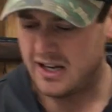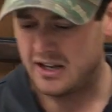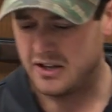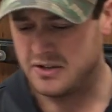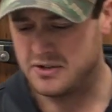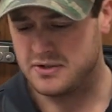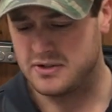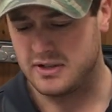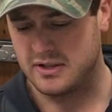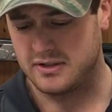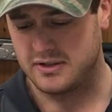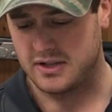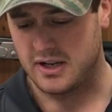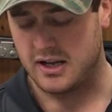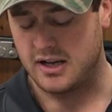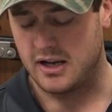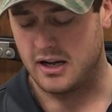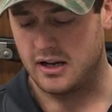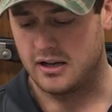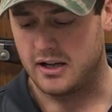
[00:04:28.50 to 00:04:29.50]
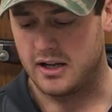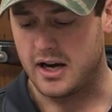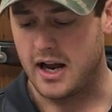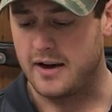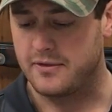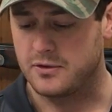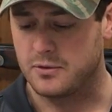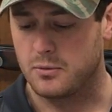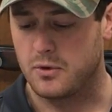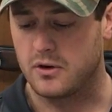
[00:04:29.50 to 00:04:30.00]
This is an
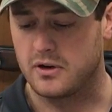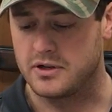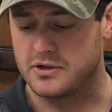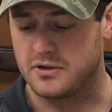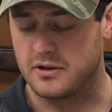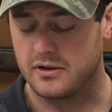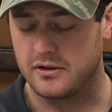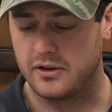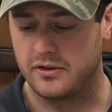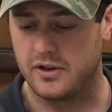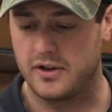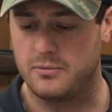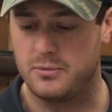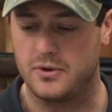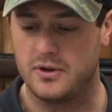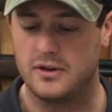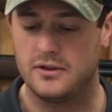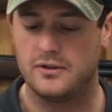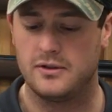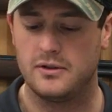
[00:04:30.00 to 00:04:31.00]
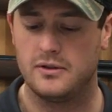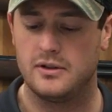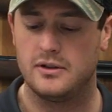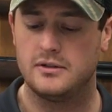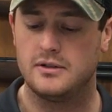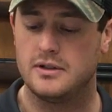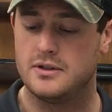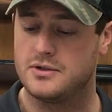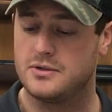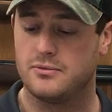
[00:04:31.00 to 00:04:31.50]
aftermarket trigger that they put into
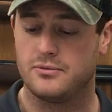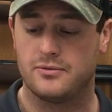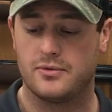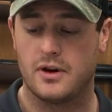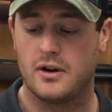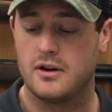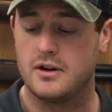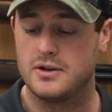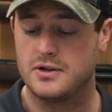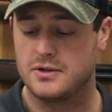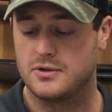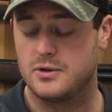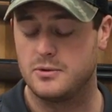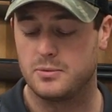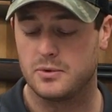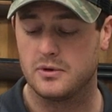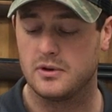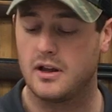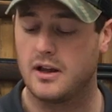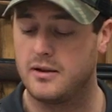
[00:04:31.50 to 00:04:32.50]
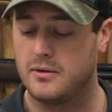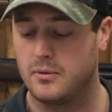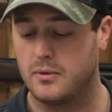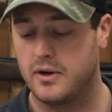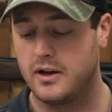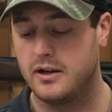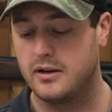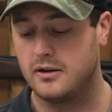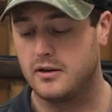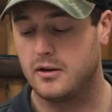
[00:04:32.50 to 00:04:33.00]
it. It's just very super
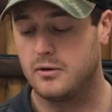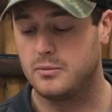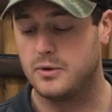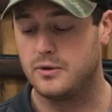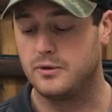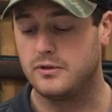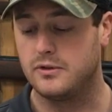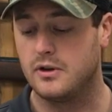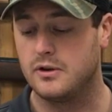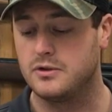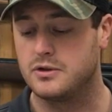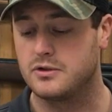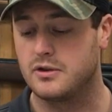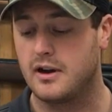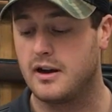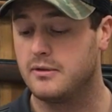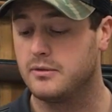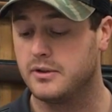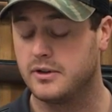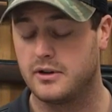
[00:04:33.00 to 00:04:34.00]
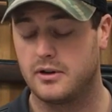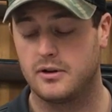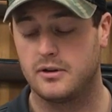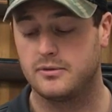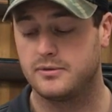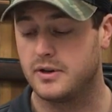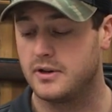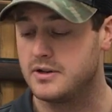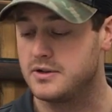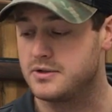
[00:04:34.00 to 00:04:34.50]
lightweight, almost no travel at all,
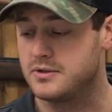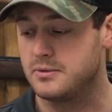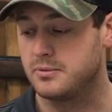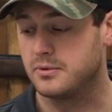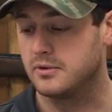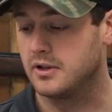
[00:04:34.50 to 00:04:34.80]
very super